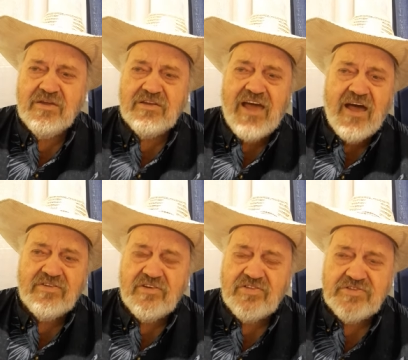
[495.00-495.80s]

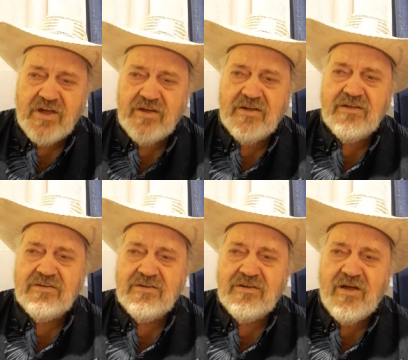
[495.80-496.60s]

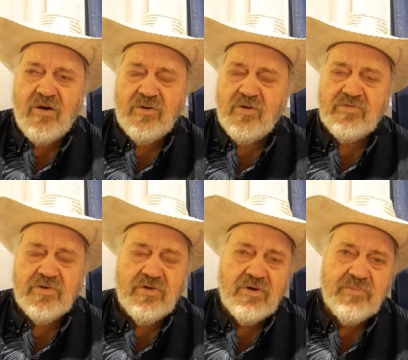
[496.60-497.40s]
Kazakhstan, all over
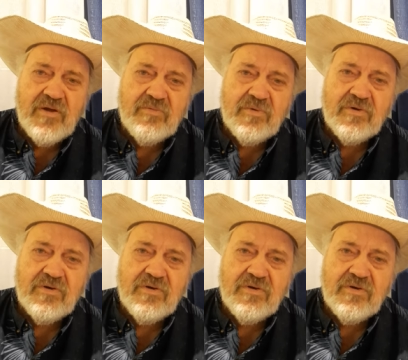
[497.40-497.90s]
Europe. Well, How